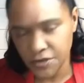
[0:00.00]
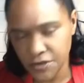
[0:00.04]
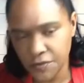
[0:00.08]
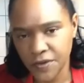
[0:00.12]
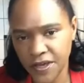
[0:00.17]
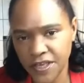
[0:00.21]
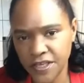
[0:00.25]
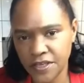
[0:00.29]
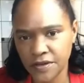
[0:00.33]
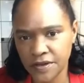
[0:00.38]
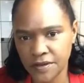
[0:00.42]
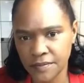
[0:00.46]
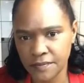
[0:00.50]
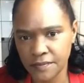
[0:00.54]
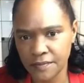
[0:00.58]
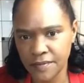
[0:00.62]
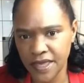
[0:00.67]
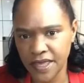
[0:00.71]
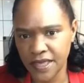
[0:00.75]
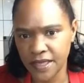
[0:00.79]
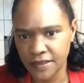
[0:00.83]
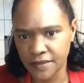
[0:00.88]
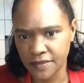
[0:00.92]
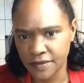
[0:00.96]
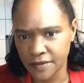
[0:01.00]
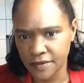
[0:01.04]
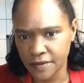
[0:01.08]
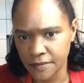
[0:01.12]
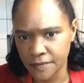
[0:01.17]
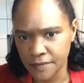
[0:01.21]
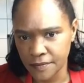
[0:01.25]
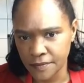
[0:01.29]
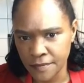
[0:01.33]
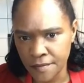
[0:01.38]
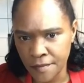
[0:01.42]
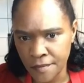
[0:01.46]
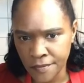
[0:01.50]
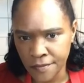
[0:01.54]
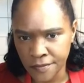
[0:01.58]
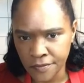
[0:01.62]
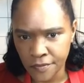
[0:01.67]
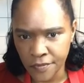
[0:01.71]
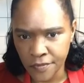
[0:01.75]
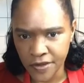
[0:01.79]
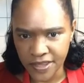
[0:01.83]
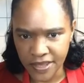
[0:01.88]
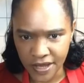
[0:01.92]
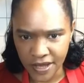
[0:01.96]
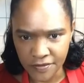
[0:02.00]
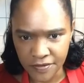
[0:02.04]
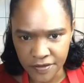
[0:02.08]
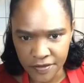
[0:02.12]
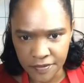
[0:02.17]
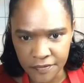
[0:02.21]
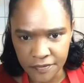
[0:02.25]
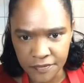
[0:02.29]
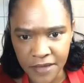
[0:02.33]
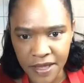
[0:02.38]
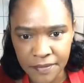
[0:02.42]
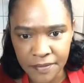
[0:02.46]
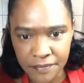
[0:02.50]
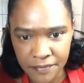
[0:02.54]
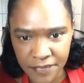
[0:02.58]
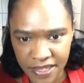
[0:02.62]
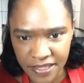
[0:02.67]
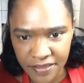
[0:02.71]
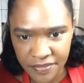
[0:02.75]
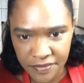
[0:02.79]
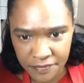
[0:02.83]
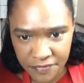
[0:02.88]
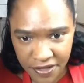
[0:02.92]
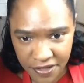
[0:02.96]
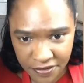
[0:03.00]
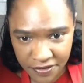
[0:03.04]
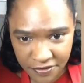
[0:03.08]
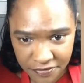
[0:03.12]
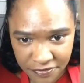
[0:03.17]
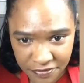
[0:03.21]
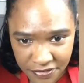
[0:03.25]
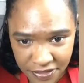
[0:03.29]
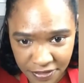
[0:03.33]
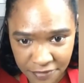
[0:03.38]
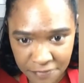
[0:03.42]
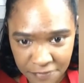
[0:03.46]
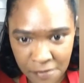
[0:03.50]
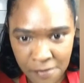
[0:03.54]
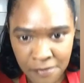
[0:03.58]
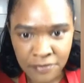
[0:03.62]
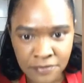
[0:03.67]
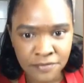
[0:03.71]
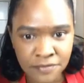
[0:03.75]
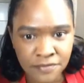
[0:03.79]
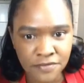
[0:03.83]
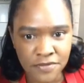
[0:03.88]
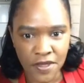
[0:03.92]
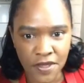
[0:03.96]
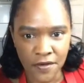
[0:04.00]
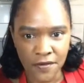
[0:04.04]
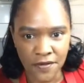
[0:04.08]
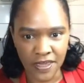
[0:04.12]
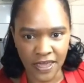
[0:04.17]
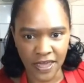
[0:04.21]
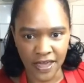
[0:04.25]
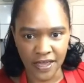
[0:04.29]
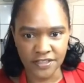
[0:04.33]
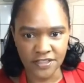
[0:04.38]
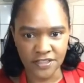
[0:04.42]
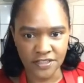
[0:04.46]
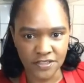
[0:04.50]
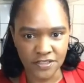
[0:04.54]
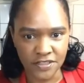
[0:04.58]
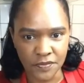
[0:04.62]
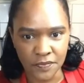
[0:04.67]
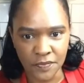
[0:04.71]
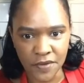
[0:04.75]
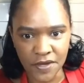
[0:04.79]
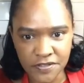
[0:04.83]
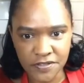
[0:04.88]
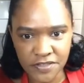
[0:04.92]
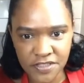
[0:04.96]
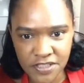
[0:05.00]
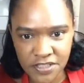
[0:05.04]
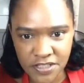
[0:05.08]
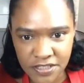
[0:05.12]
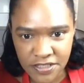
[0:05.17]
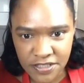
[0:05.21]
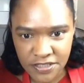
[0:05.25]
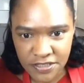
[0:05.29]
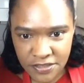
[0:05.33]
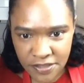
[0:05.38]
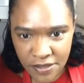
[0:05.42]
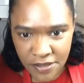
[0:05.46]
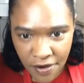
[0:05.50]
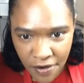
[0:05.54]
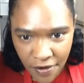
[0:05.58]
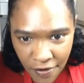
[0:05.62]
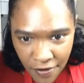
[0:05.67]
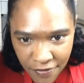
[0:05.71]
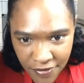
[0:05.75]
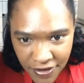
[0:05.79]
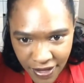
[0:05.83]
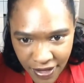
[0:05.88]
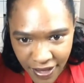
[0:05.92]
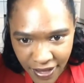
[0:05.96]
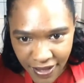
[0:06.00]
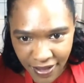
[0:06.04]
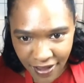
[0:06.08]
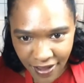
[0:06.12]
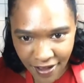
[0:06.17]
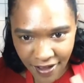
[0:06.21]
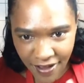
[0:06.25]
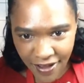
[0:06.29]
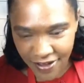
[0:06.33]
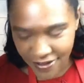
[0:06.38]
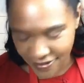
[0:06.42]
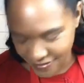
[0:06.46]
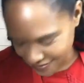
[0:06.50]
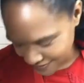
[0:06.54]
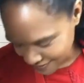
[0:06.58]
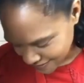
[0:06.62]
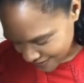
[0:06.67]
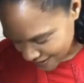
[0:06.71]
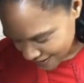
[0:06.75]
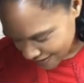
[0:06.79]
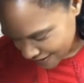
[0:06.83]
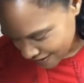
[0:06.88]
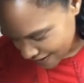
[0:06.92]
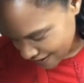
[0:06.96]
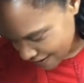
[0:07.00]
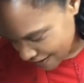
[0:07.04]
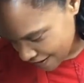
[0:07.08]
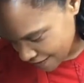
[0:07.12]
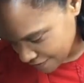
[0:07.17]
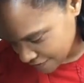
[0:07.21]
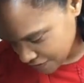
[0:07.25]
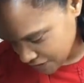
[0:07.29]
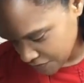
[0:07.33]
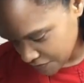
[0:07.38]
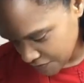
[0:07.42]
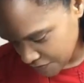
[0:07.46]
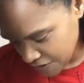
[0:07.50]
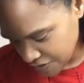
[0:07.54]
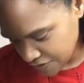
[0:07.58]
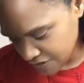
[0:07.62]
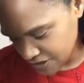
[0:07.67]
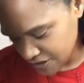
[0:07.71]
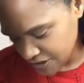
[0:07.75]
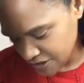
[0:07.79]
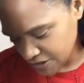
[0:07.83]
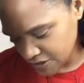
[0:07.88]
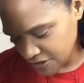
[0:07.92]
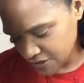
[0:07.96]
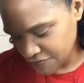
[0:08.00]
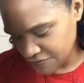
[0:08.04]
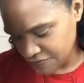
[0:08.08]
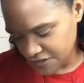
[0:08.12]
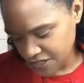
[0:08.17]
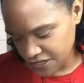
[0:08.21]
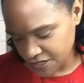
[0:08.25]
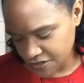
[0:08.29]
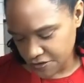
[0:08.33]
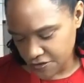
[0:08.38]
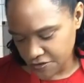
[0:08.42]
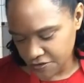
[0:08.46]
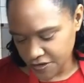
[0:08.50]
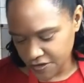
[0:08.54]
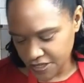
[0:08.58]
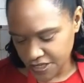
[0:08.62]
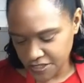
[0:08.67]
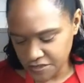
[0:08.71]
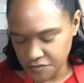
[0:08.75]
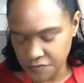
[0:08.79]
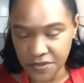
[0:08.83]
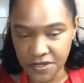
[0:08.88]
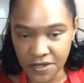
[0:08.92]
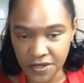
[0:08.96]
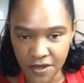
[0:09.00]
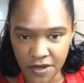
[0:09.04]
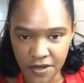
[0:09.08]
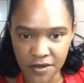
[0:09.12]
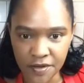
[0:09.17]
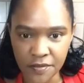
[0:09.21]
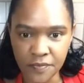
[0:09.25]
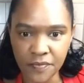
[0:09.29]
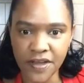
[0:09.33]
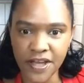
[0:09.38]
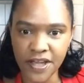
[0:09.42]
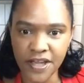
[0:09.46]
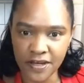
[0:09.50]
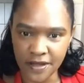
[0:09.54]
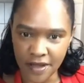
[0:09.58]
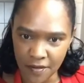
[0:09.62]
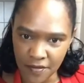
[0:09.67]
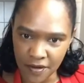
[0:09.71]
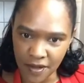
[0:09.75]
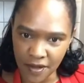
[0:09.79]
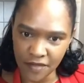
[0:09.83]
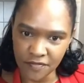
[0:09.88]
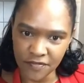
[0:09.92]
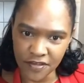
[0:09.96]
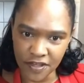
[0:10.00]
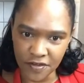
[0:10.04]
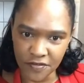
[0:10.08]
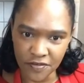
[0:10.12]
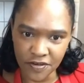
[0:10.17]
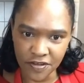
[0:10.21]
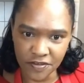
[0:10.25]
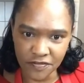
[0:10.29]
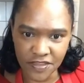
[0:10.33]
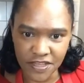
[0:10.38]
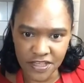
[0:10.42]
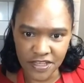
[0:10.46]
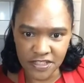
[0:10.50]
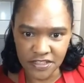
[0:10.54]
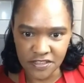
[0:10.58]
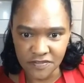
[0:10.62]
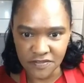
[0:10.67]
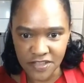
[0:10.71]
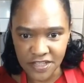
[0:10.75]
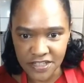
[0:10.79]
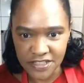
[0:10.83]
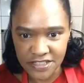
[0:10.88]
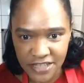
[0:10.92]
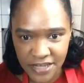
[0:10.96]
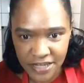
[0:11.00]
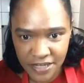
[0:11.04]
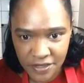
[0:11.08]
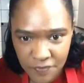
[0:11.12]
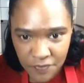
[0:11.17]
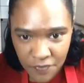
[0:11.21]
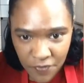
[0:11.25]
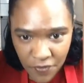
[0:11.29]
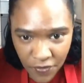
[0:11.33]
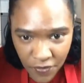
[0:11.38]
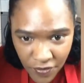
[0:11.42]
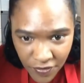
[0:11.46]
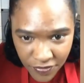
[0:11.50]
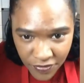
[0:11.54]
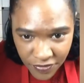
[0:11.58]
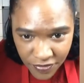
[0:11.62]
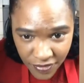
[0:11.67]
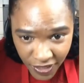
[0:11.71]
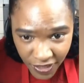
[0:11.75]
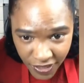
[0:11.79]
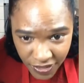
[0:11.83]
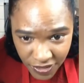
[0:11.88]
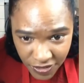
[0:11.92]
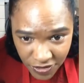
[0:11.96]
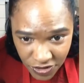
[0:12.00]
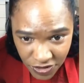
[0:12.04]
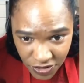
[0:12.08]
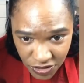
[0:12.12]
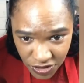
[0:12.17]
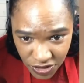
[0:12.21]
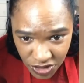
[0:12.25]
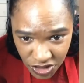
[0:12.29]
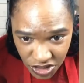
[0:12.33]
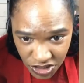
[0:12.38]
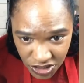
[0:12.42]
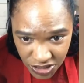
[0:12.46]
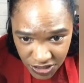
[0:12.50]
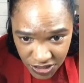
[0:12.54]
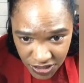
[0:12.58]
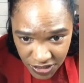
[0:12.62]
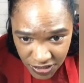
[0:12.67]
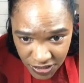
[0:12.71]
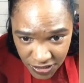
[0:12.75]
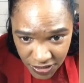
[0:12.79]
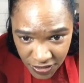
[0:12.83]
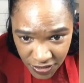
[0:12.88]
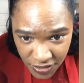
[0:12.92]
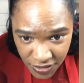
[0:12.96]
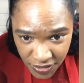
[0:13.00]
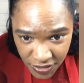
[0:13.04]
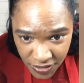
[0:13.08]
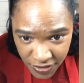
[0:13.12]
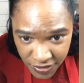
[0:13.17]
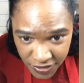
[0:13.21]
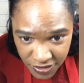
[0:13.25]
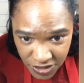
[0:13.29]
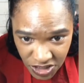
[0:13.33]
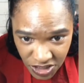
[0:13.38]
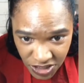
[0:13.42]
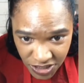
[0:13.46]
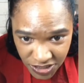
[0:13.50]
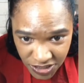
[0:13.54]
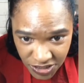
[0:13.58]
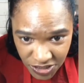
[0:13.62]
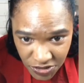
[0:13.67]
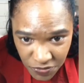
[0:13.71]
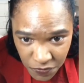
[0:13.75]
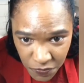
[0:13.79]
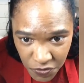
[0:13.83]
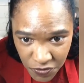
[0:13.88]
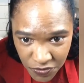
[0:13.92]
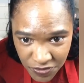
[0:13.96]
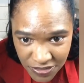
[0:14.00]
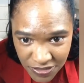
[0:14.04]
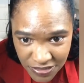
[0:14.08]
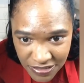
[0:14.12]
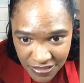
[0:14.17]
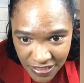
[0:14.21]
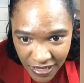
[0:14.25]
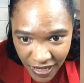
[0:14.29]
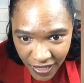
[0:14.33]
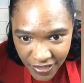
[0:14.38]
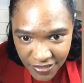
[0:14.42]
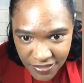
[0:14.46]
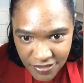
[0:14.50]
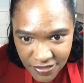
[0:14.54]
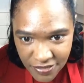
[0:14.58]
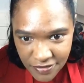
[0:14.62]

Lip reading: a way you can make them without that, make them healthy. Okay, so samosas, okay, hi. Samosas, vegan cookies, banana bread. I'm loving all of these. If there's any more, thank you to G Smooth Snacks.